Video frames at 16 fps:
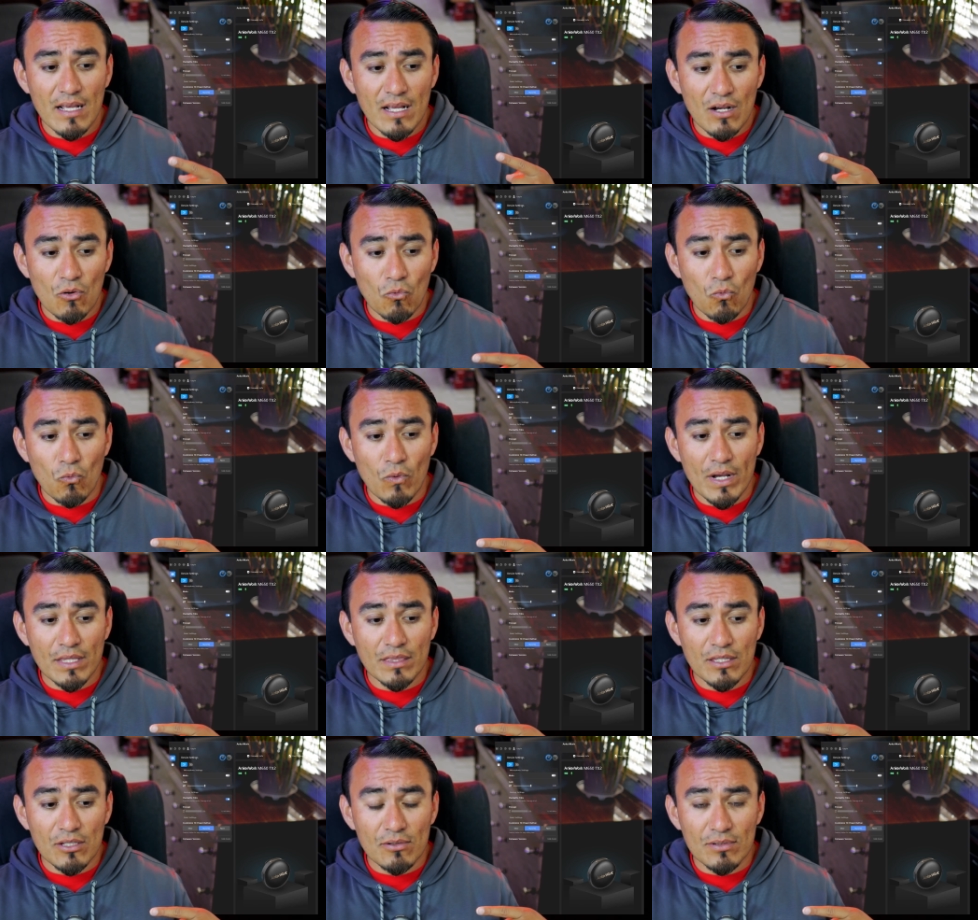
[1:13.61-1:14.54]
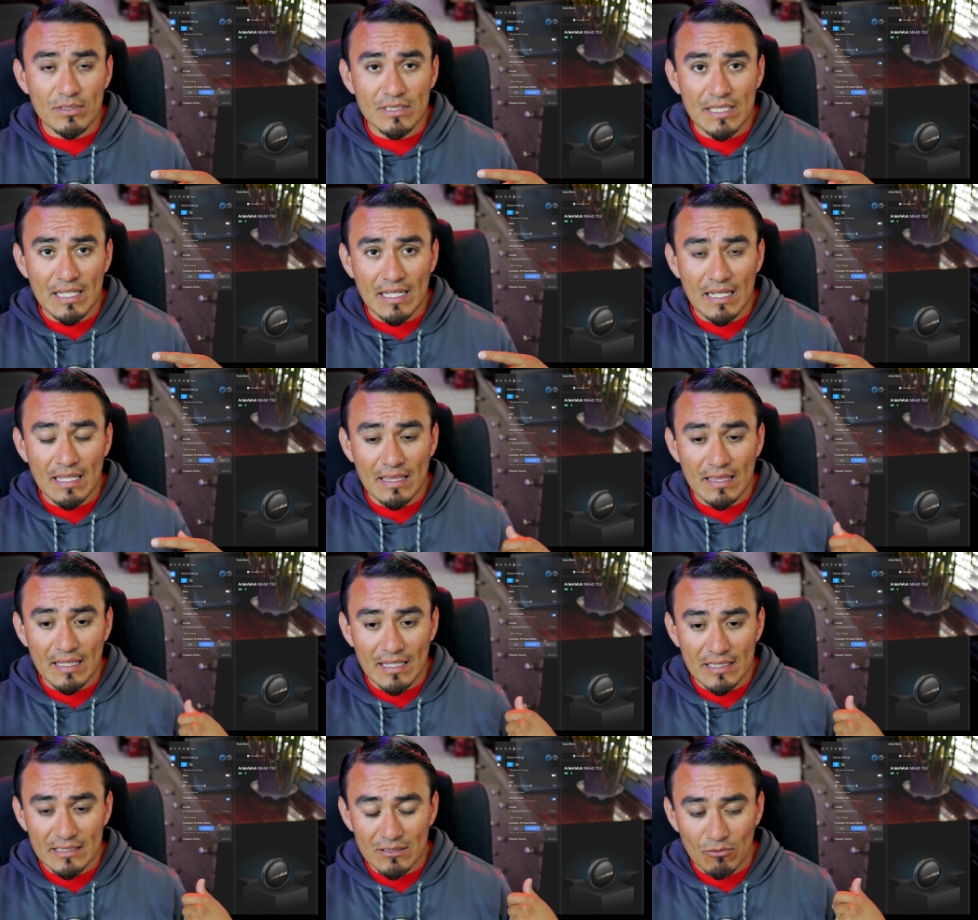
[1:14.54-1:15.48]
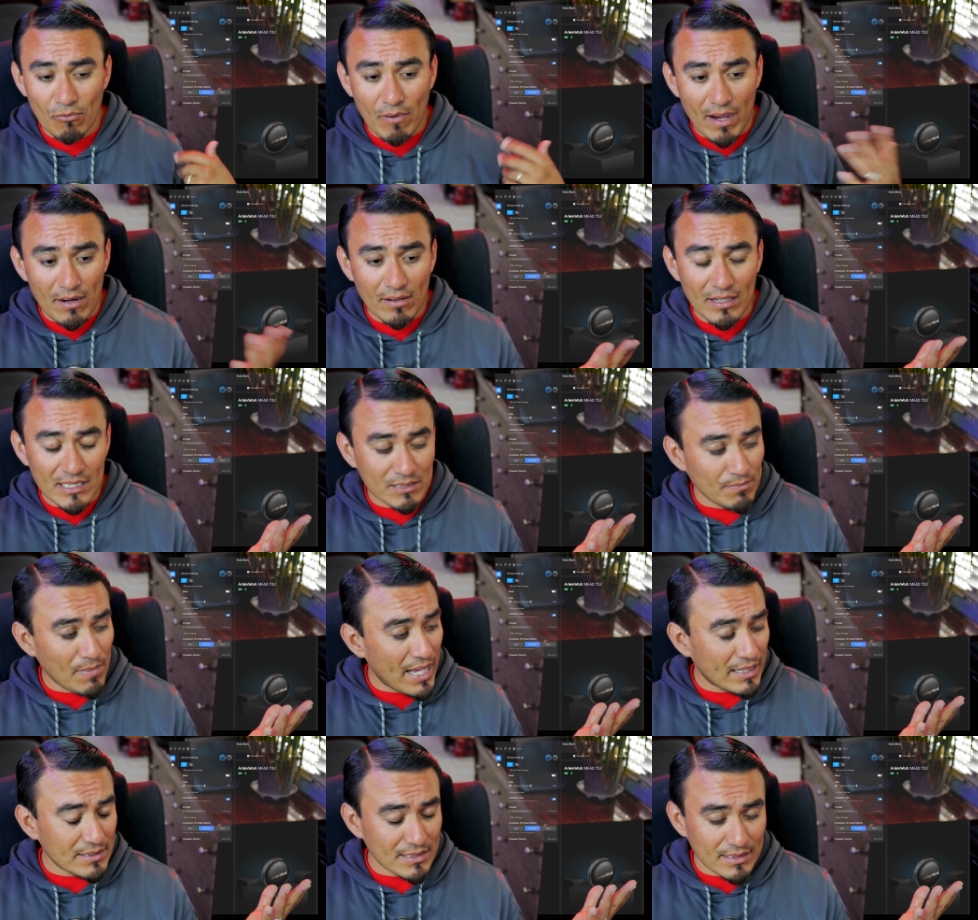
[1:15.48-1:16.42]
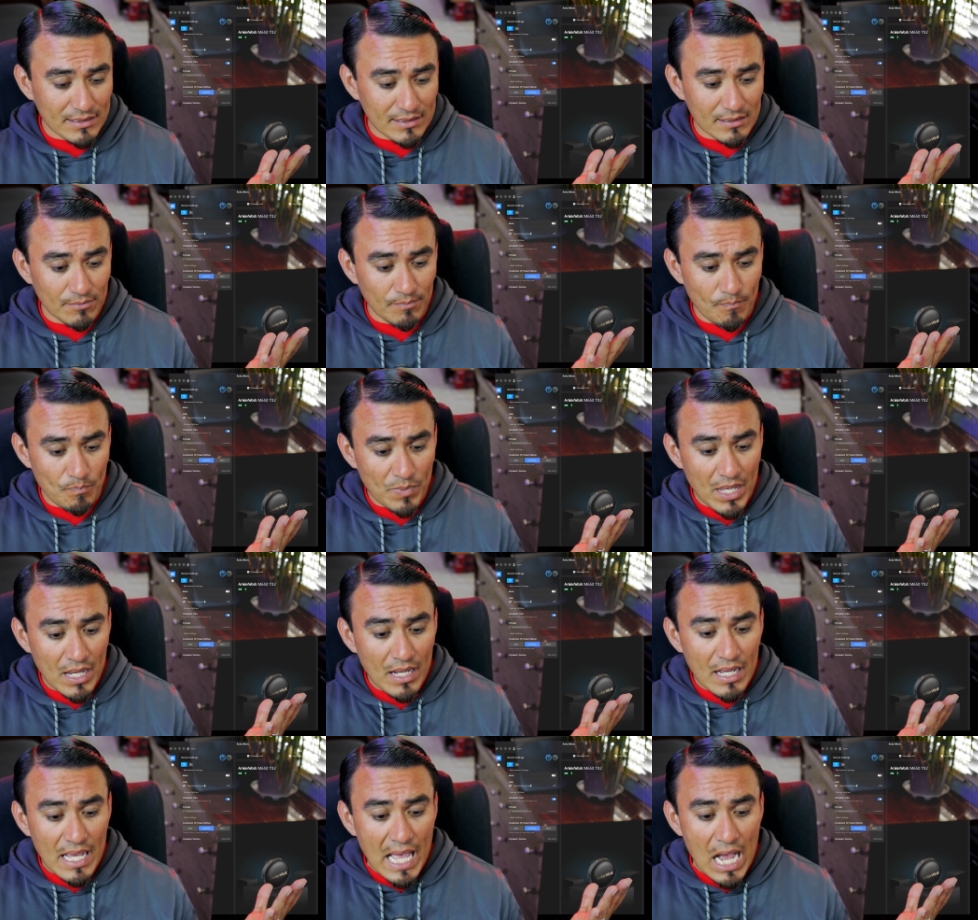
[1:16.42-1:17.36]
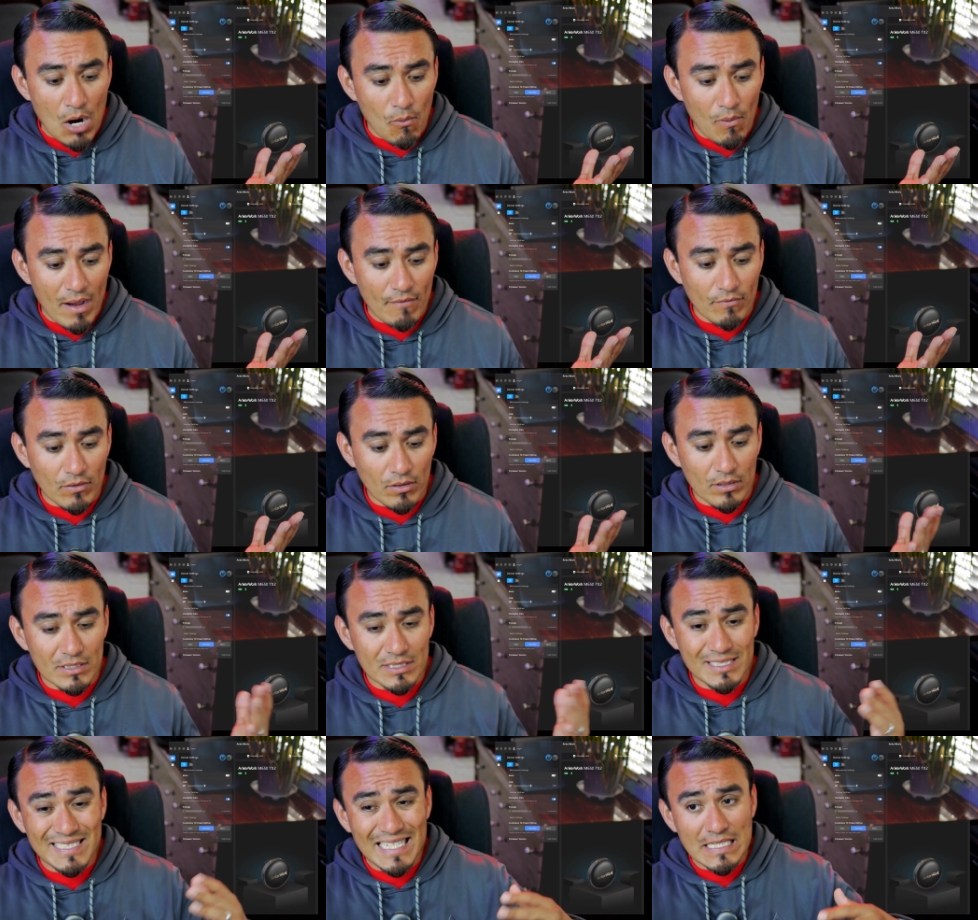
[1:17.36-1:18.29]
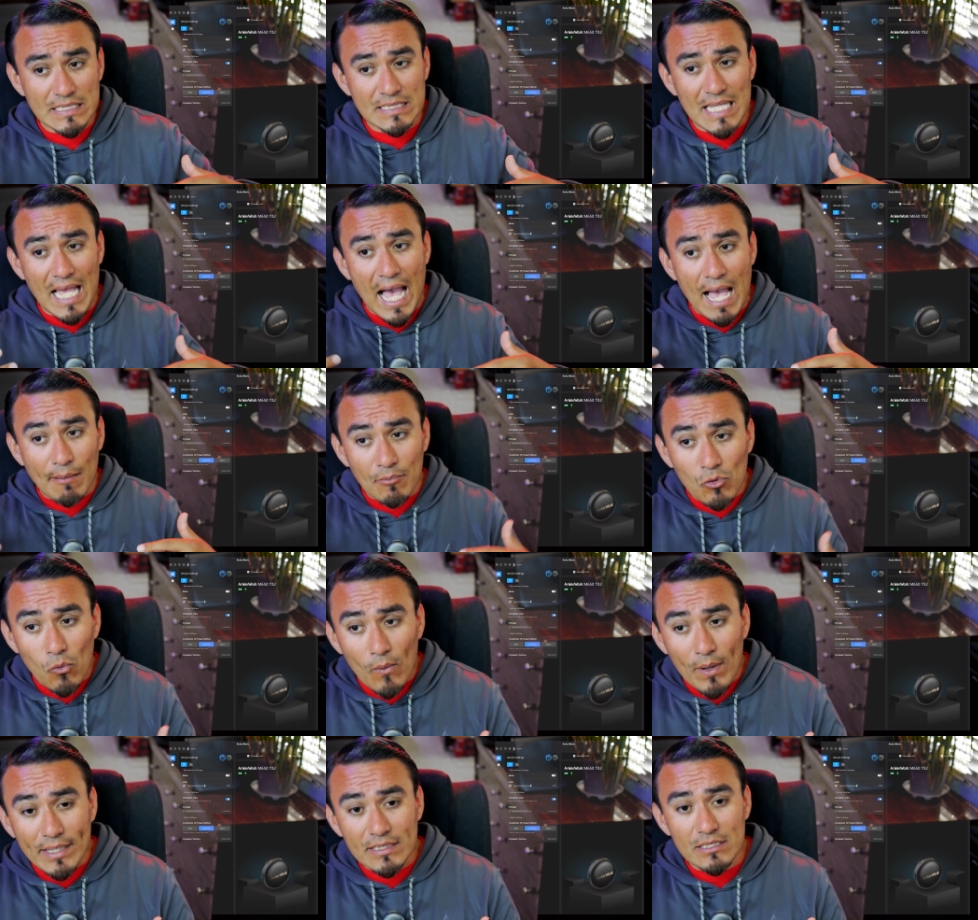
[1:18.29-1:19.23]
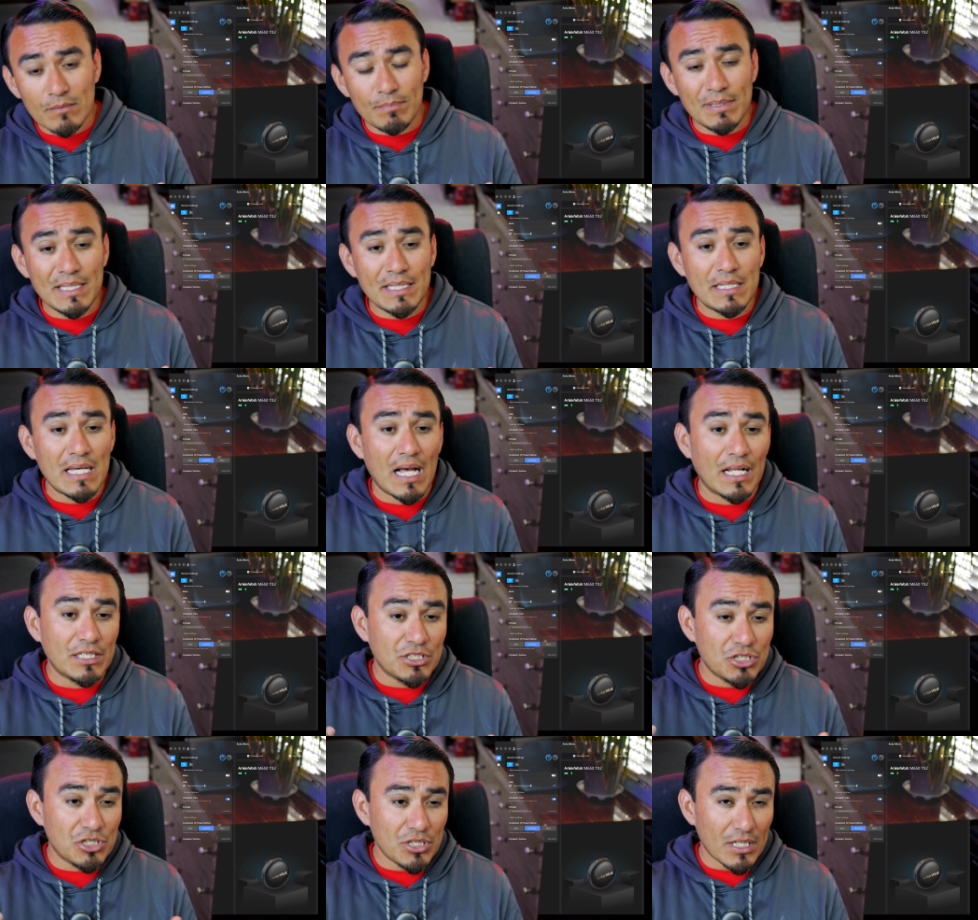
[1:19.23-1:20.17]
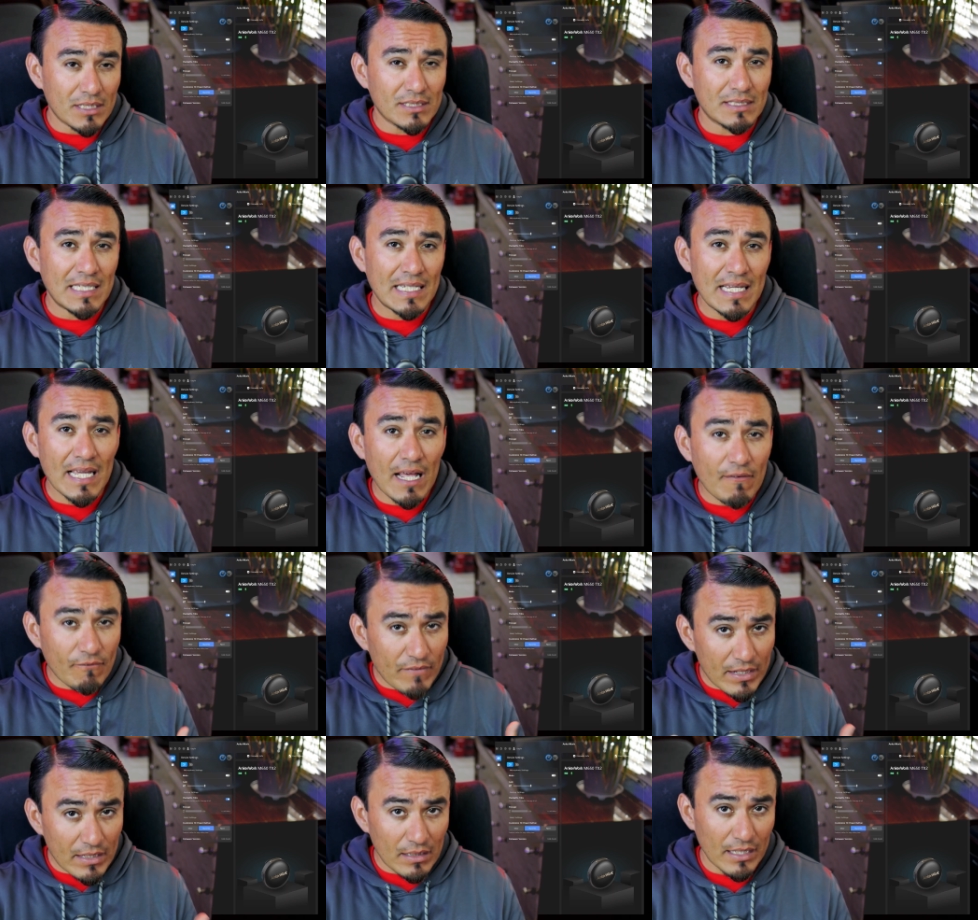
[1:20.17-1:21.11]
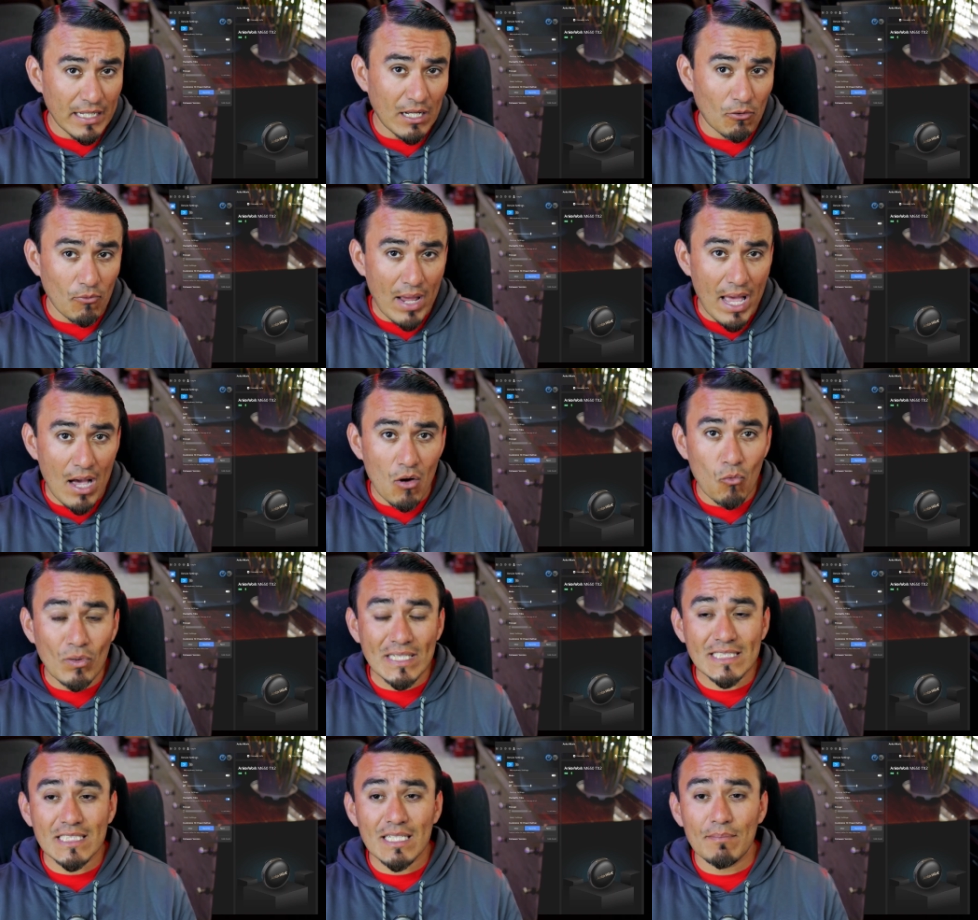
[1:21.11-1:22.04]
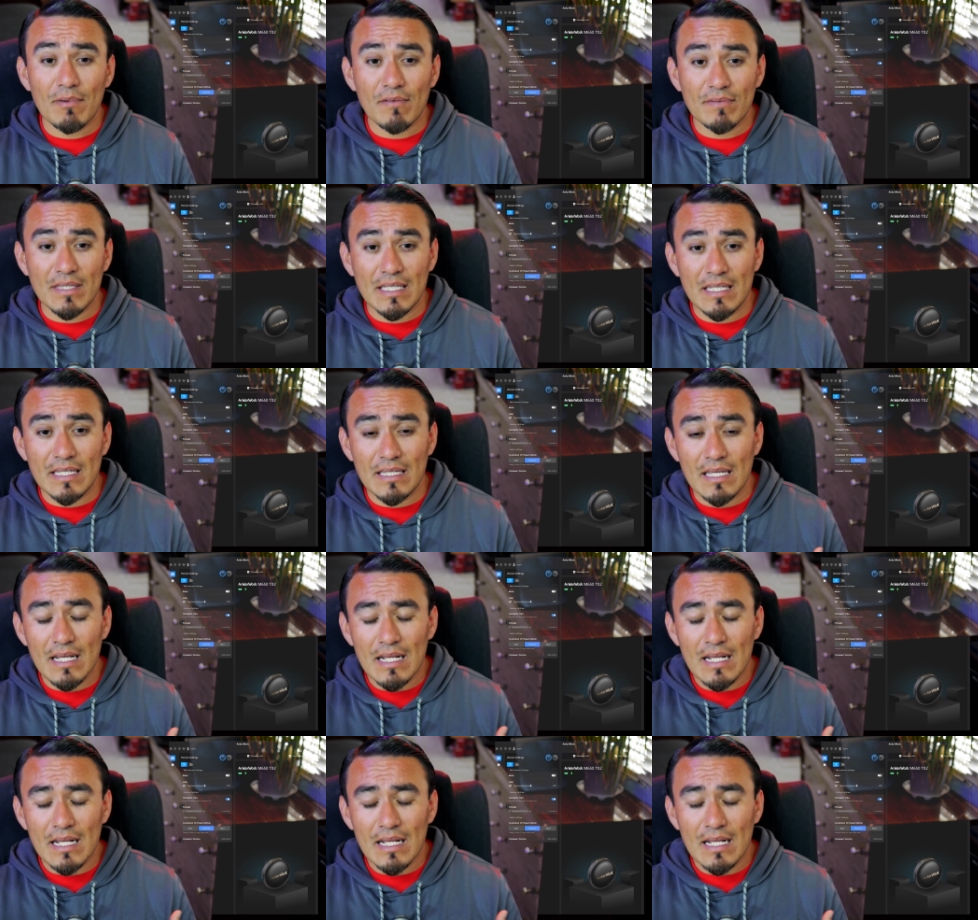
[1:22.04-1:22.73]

with using this wireless mic system. However, since I'm going to be adjusting and fiddling around with some of the